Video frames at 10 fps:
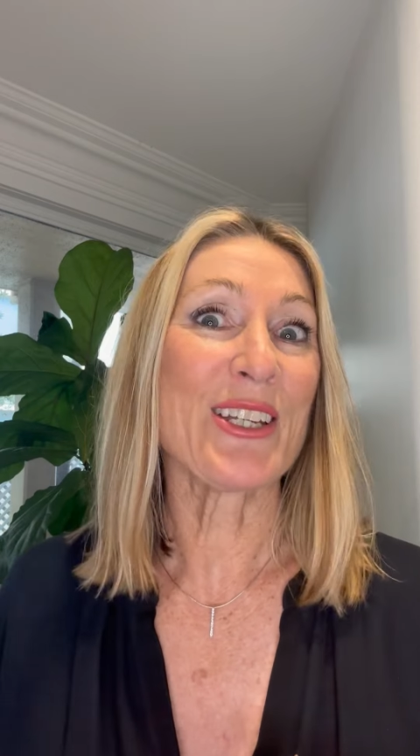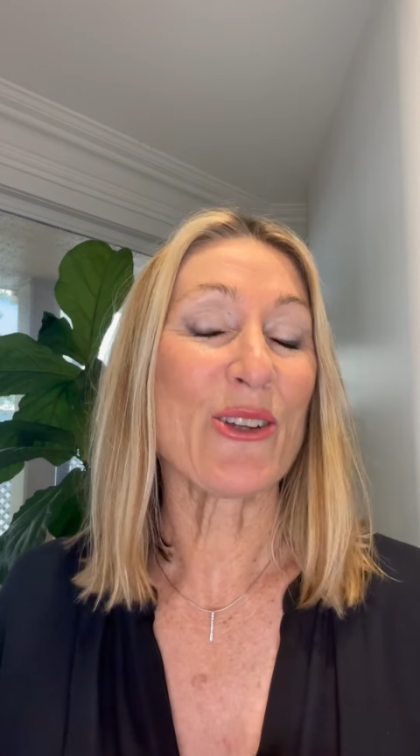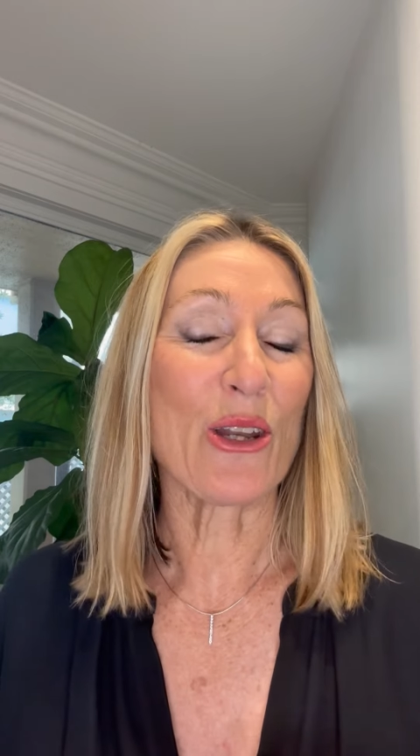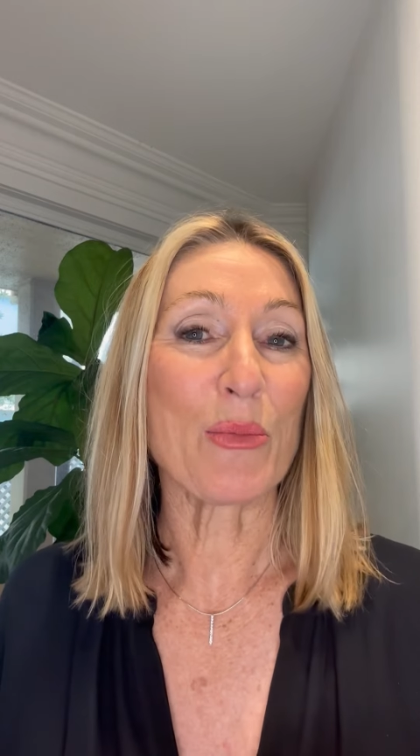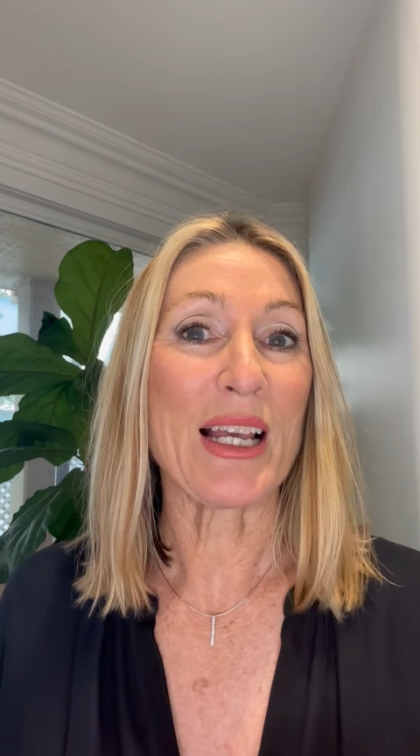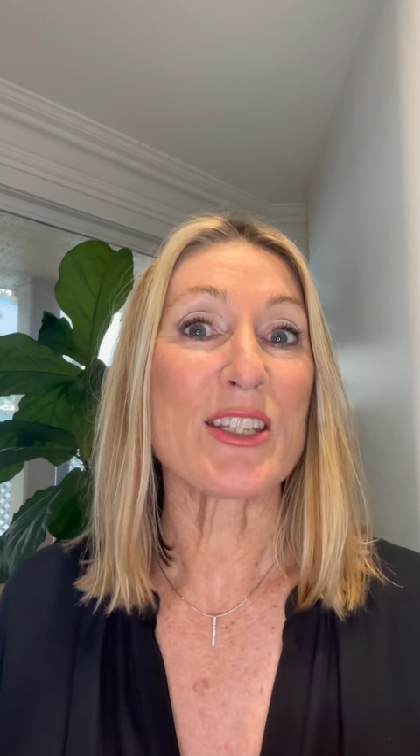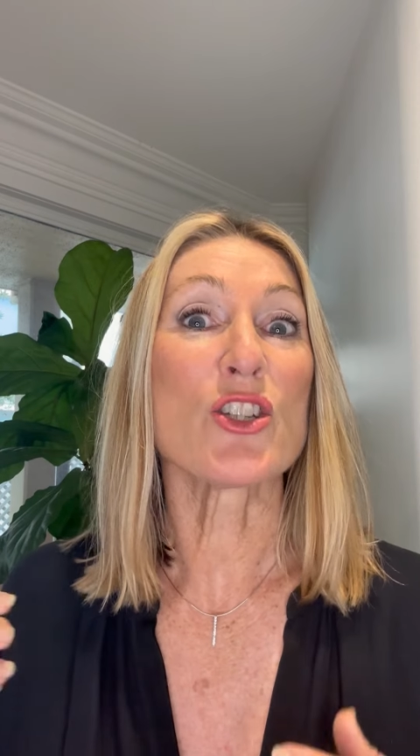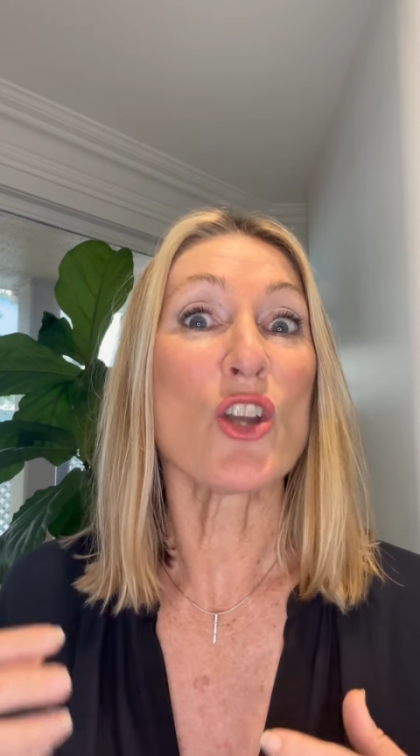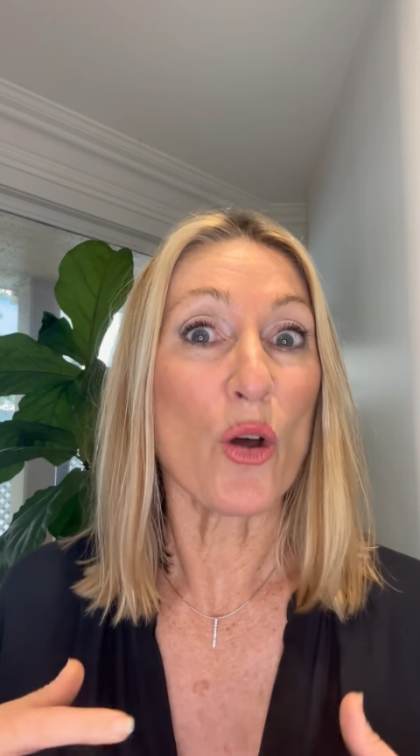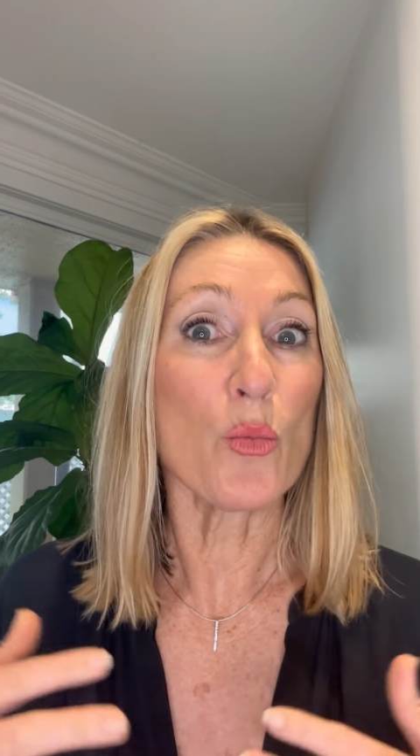plus
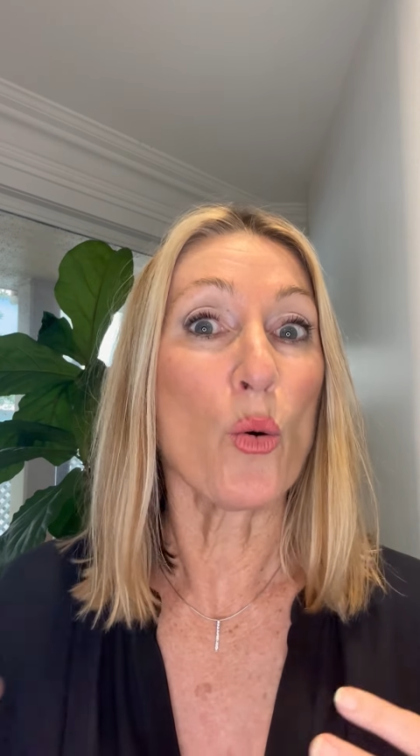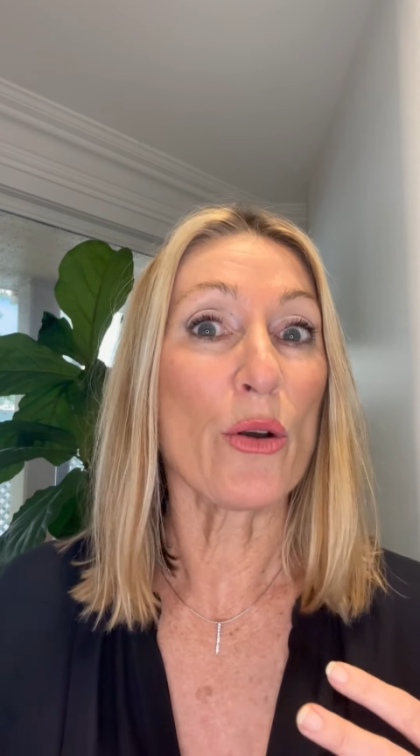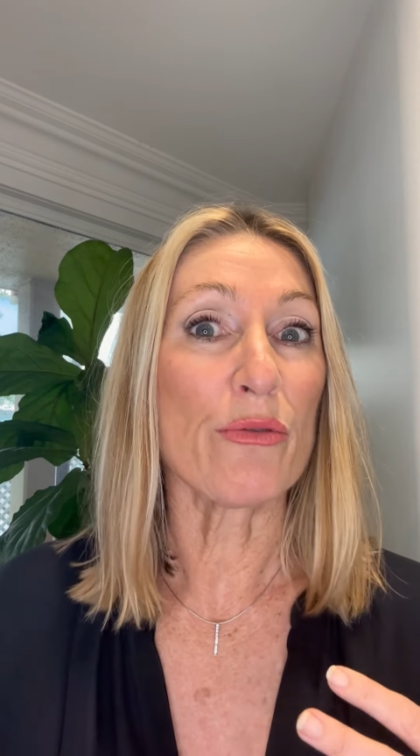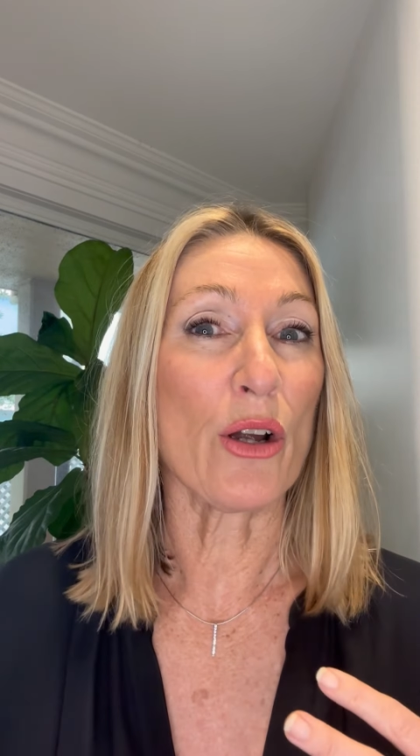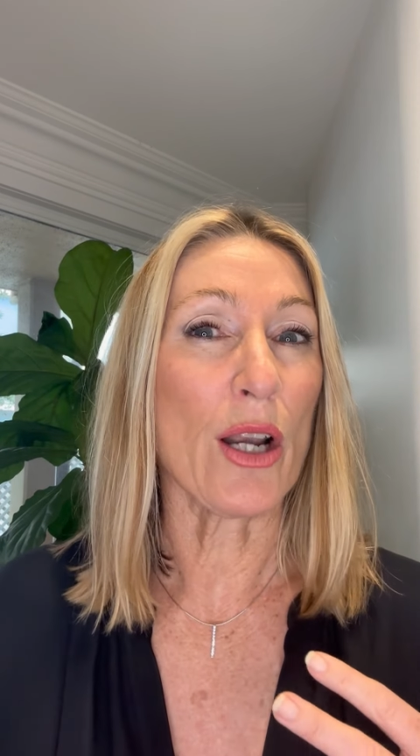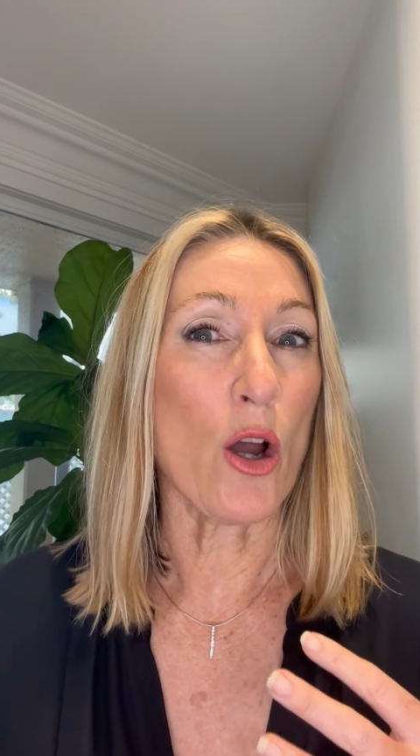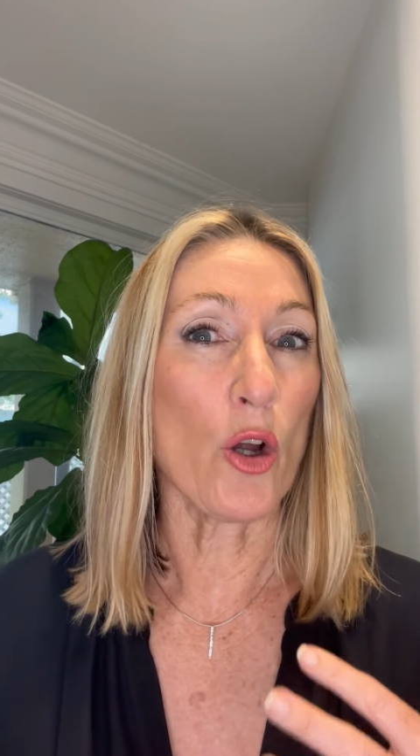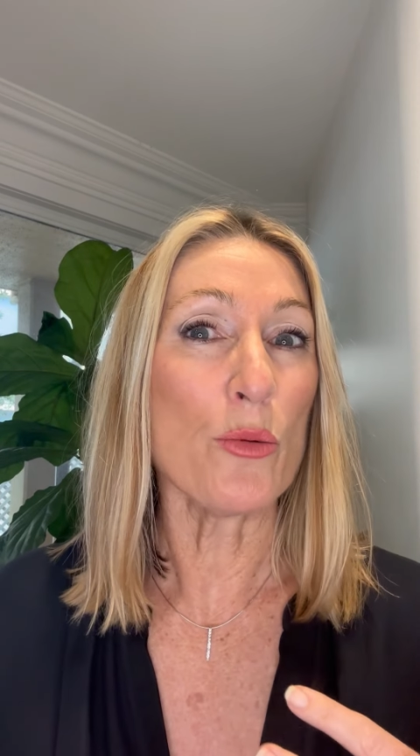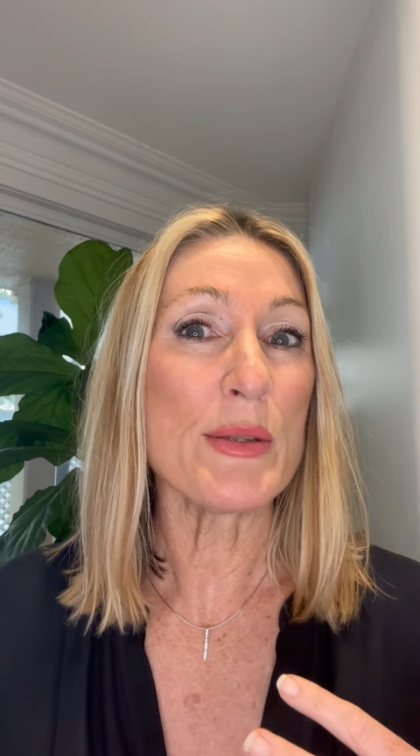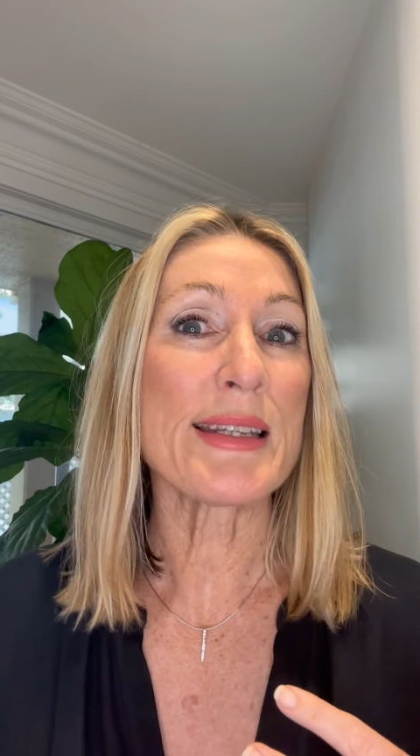non-waterfront
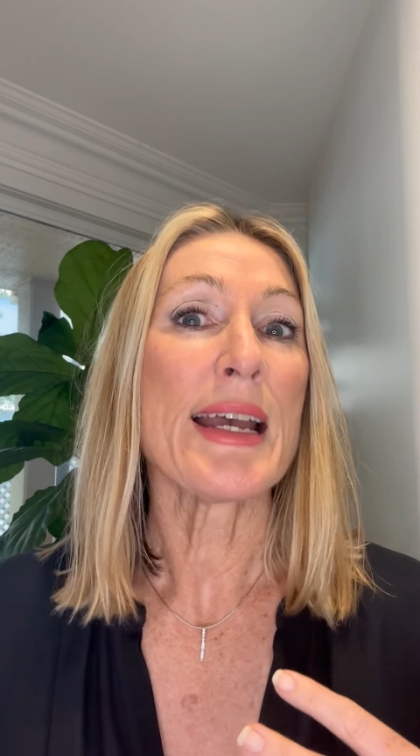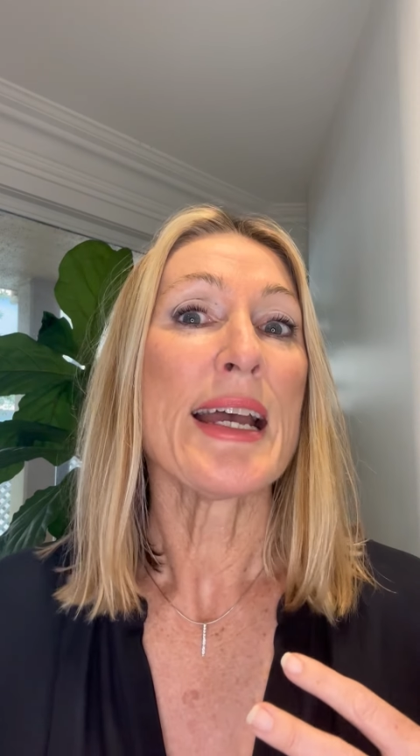homes.